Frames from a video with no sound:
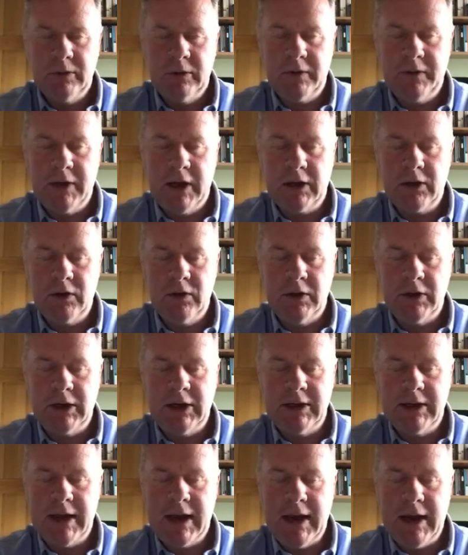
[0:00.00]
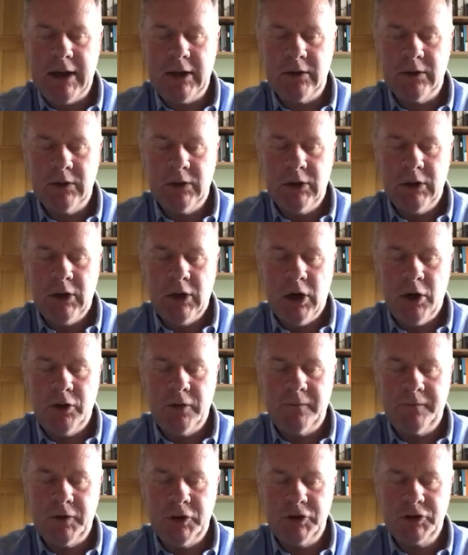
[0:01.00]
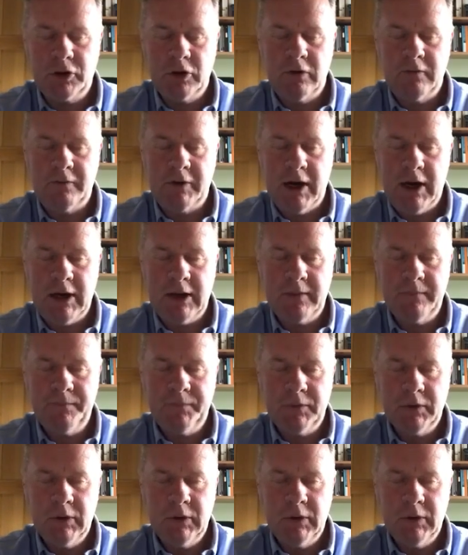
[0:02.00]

We thank you that he died on the first Good Friday.